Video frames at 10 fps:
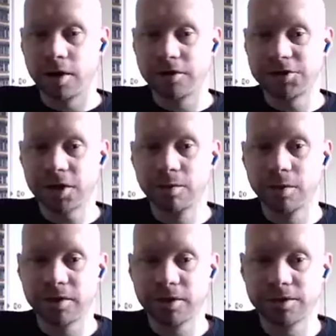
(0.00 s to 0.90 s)
second one I
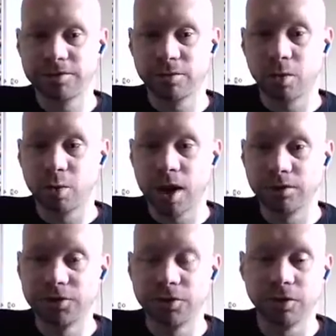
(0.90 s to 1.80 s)
think is around
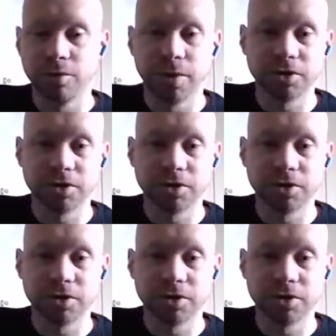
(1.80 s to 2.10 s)
$200